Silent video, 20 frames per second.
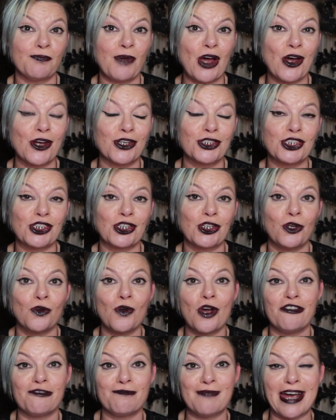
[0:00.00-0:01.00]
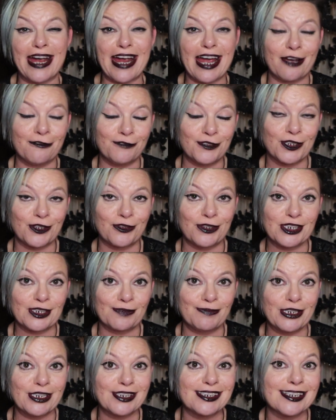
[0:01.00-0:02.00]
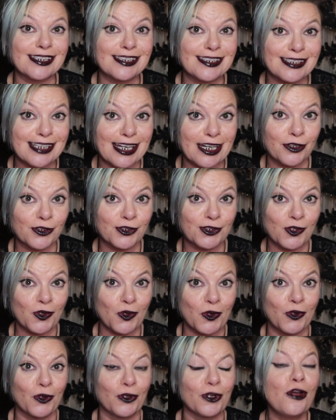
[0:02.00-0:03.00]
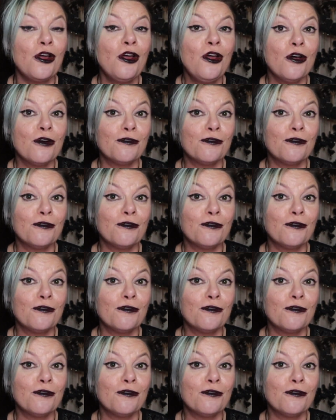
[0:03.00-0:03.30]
part two of my After Xmas Sales Haul